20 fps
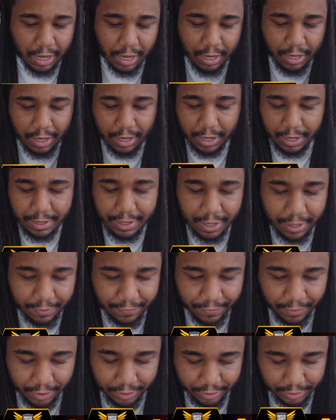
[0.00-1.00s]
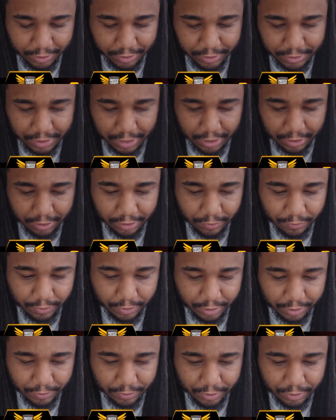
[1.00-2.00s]
I can't find it exactly
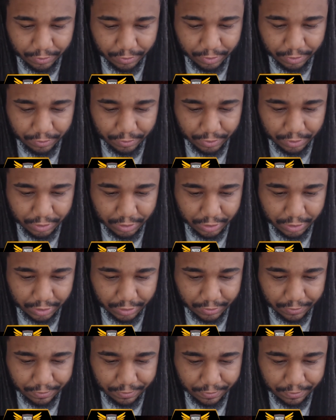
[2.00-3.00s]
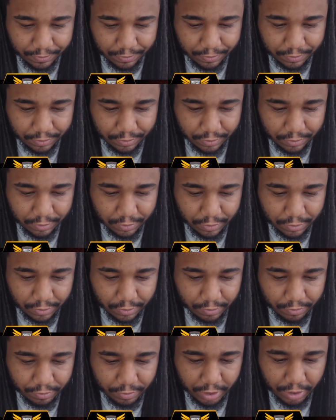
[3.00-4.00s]
when
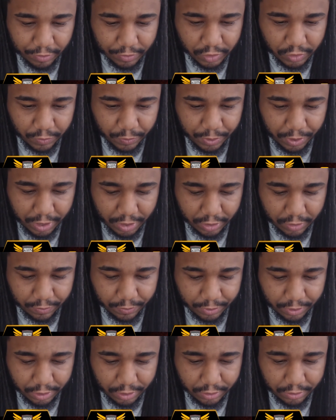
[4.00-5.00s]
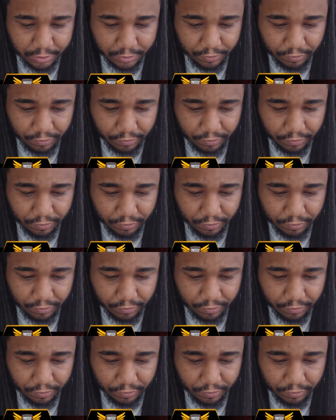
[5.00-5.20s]
he was picked, but